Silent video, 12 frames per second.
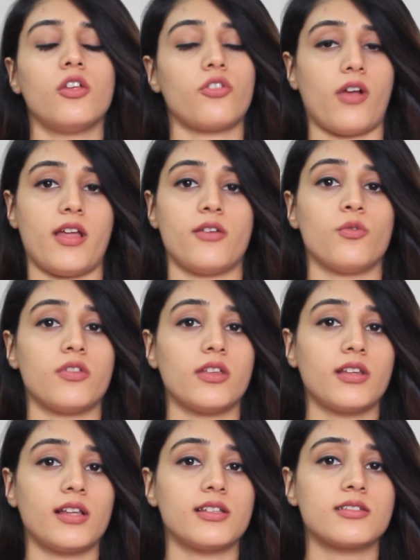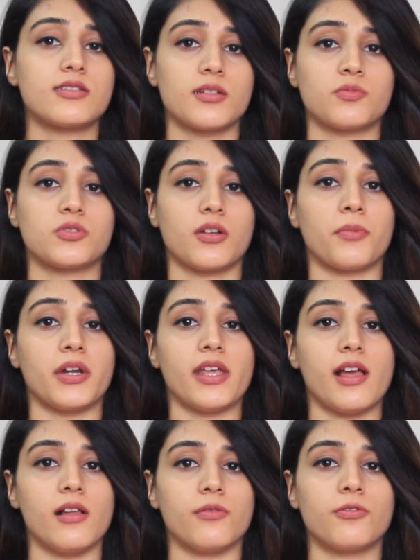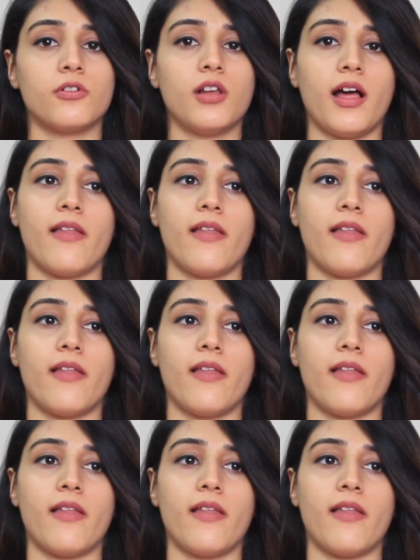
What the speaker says: So I do think that these tips are pretty helpful,